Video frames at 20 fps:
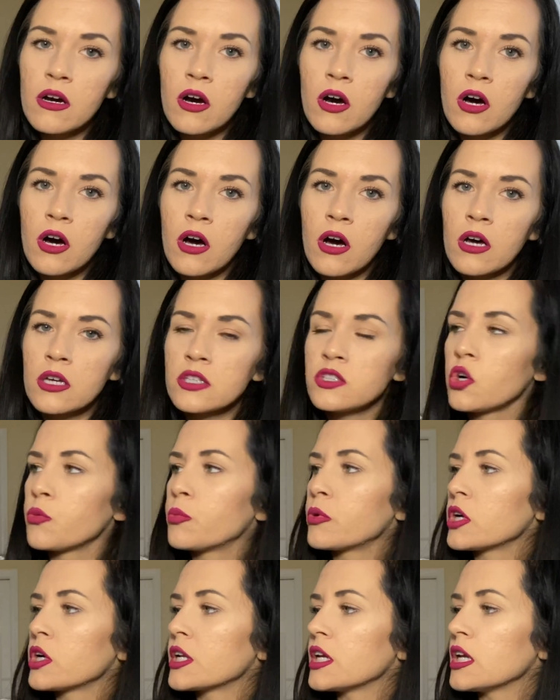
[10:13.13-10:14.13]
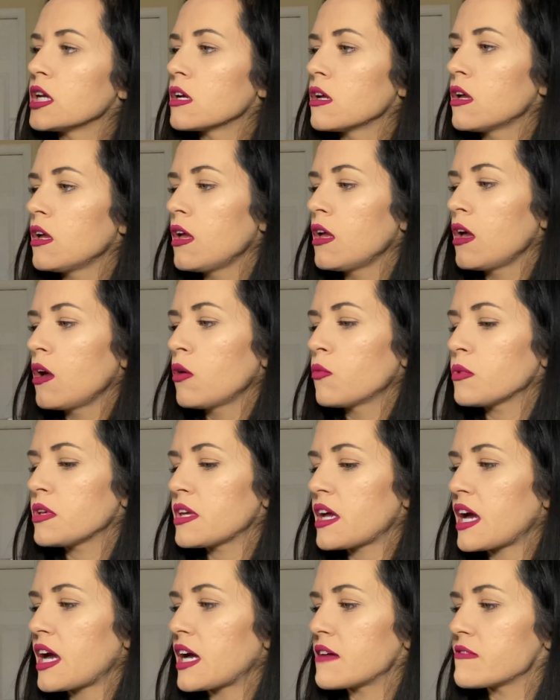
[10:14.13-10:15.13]
Oh, so pretty. We
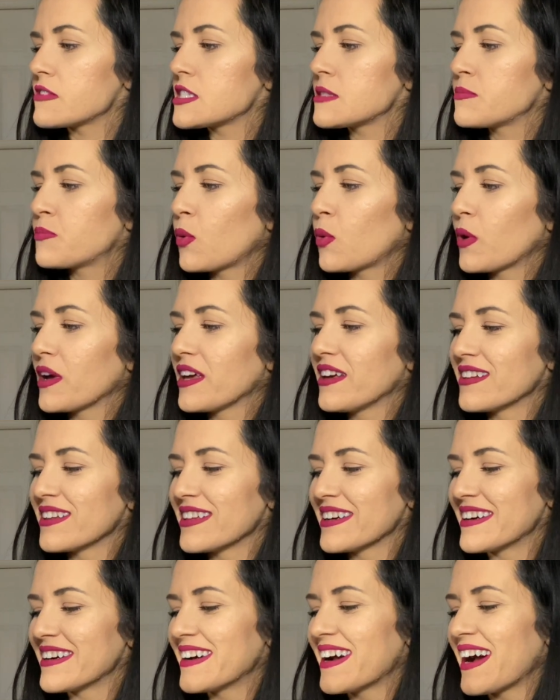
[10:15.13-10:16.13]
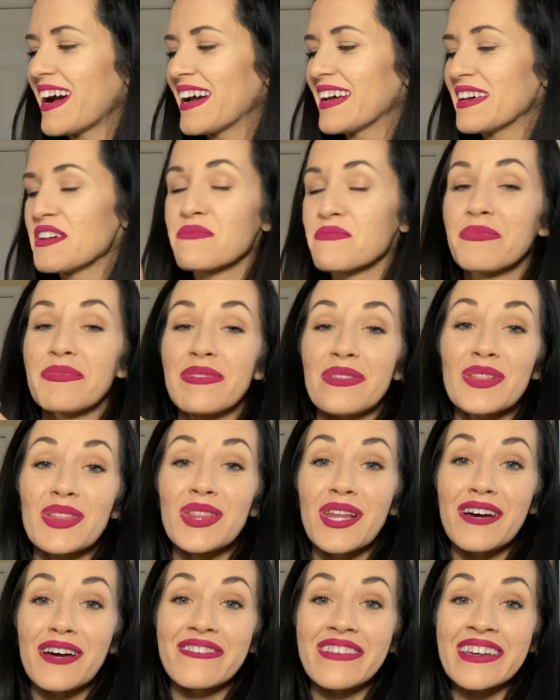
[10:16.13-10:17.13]
have Spoiler. I am
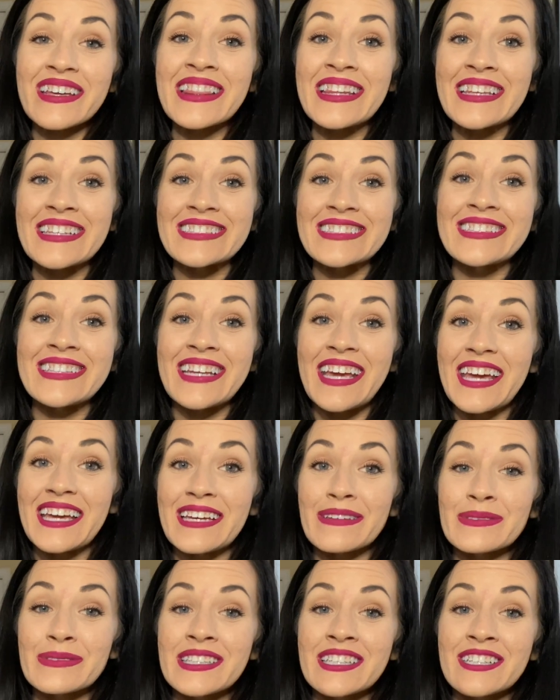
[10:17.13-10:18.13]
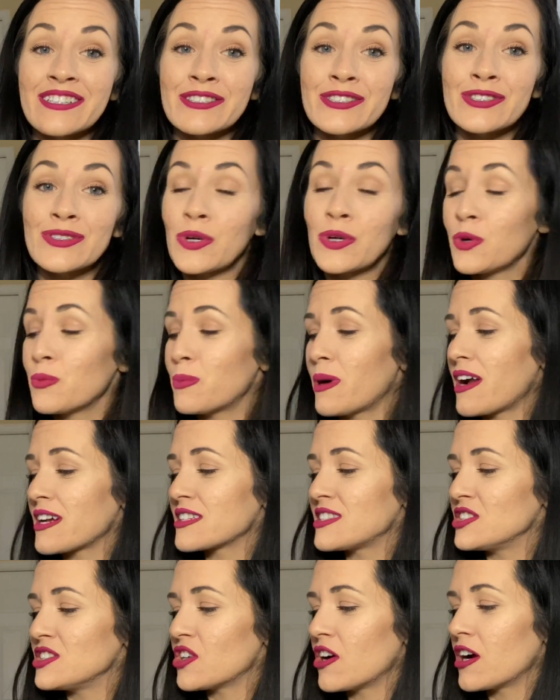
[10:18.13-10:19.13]
loving these names. They are so
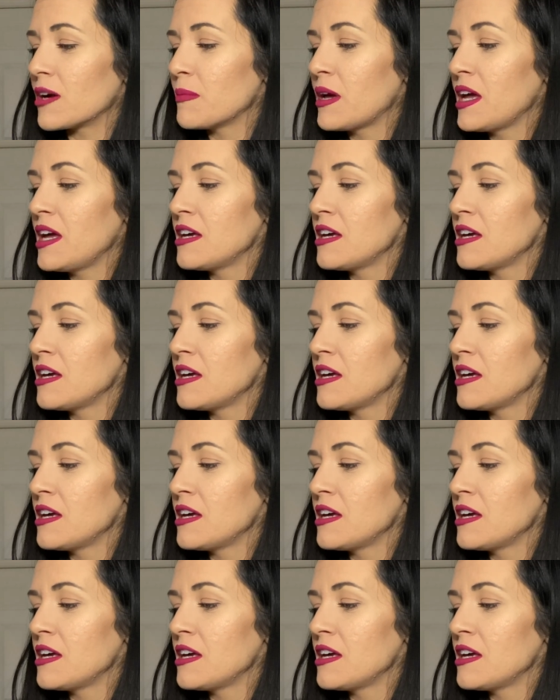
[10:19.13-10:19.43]
BoxyCharm.